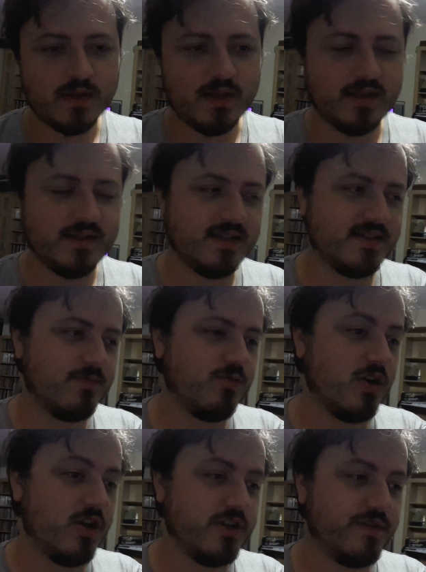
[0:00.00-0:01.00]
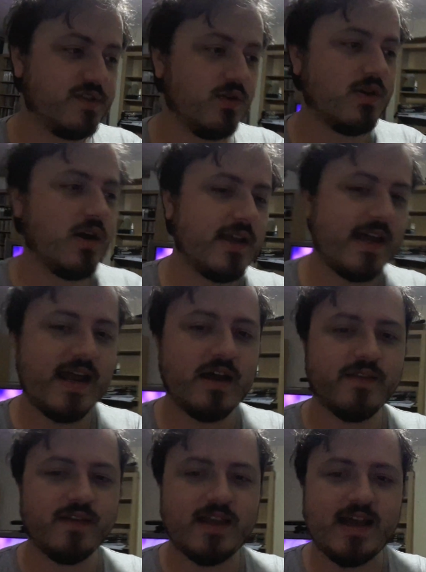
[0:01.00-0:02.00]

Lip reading: And they said, well, look, you've still got to get out of the